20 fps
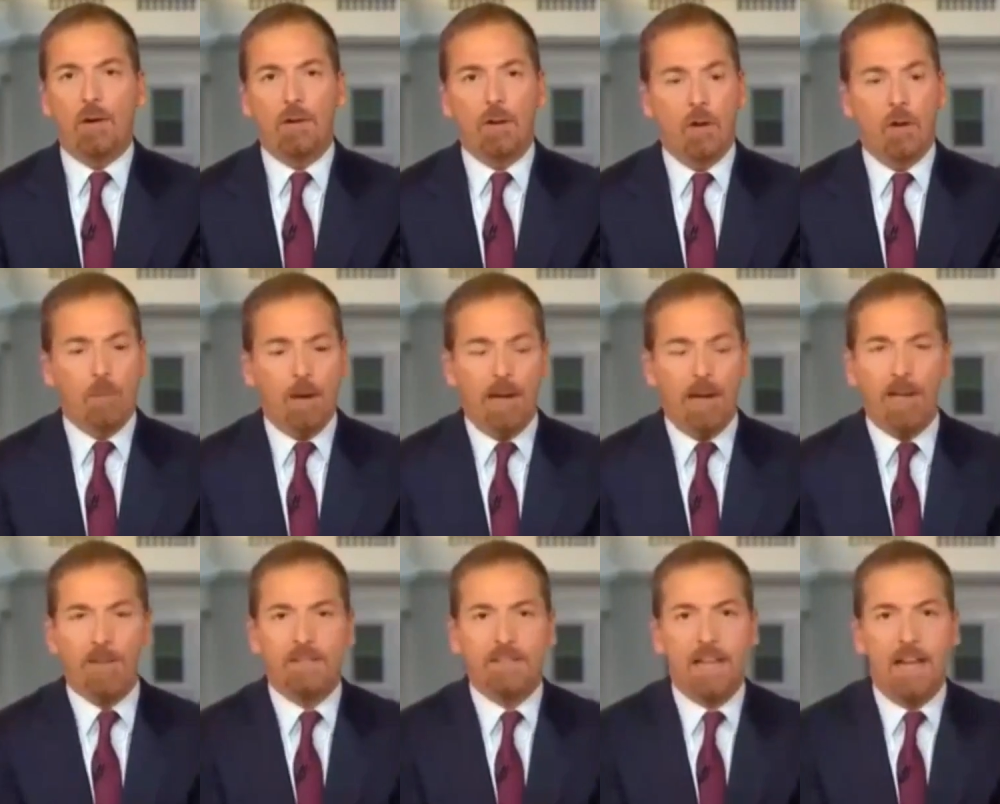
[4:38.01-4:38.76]

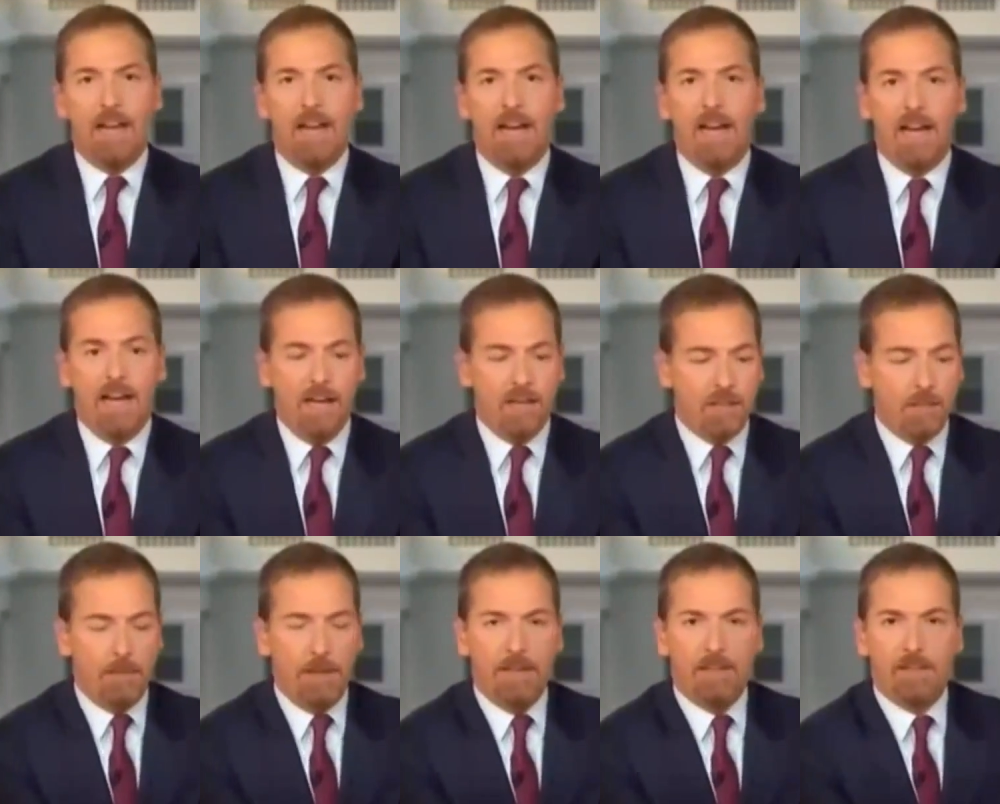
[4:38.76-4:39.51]
Nobody is saying
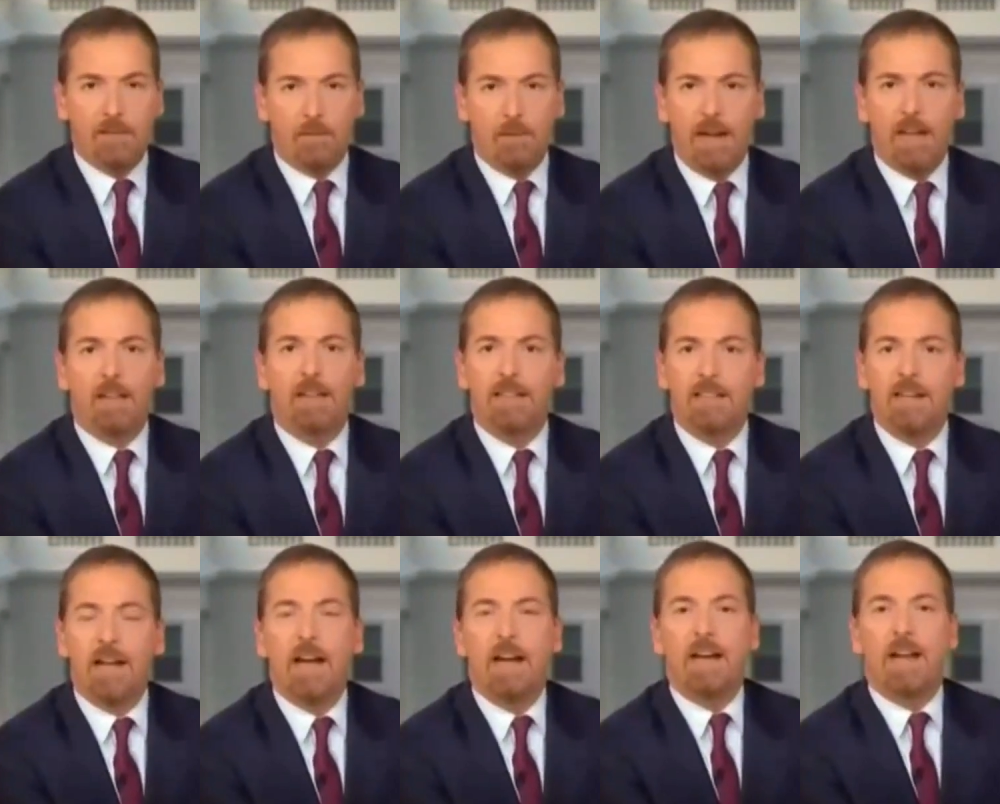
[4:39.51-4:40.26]
it should be
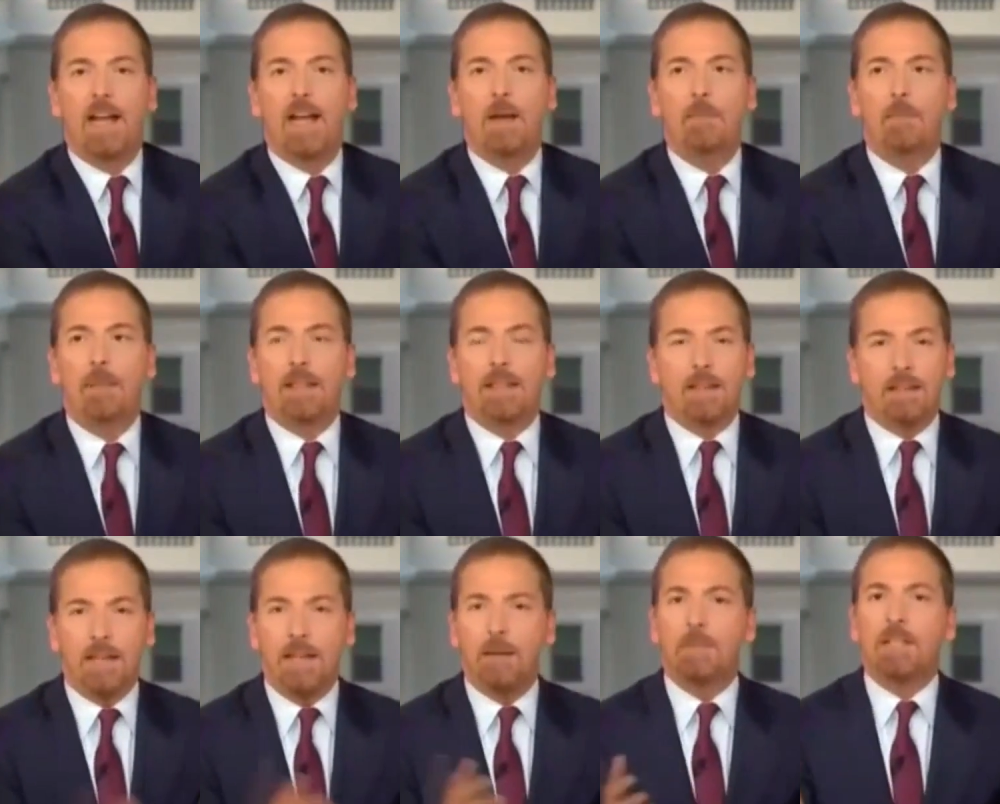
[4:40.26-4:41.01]
directly tied to him, but
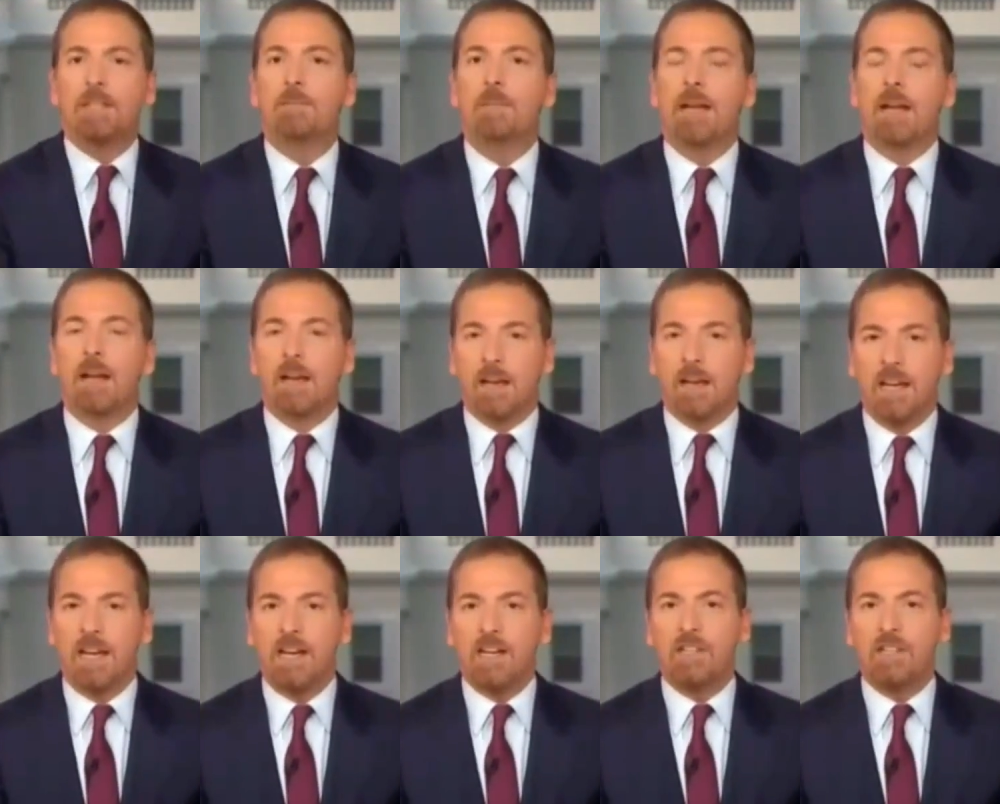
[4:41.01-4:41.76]
the demon's been
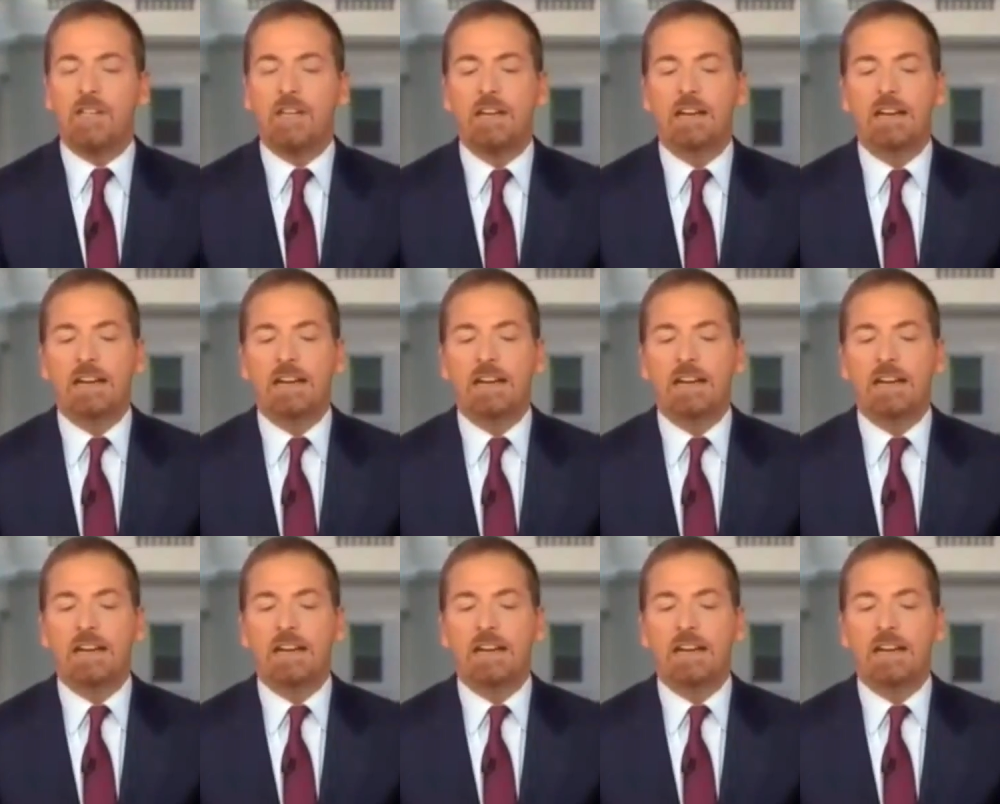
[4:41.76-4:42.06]
unleashed.